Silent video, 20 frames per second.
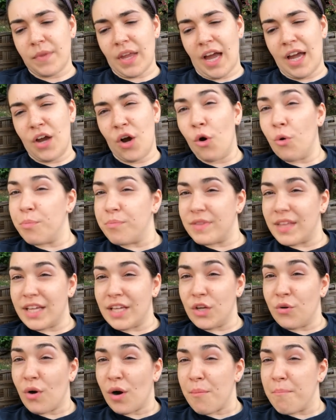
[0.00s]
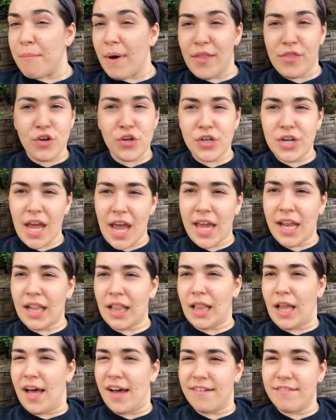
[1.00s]
I hope that you are mothered
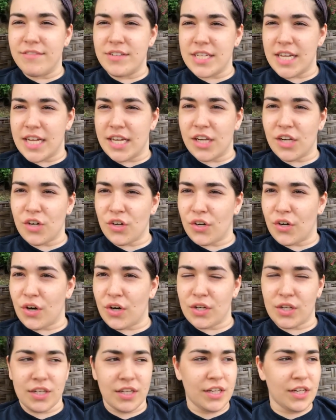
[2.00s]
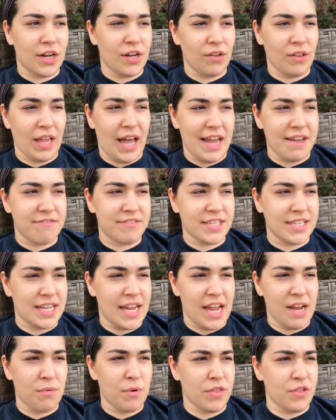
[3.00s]
and loved in your, you know, life
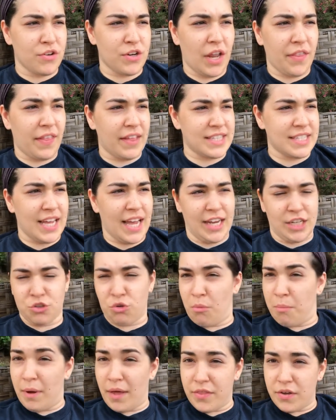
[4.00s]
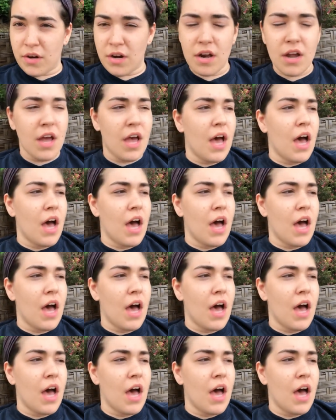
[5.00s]
today, whether or not that's an actual mother.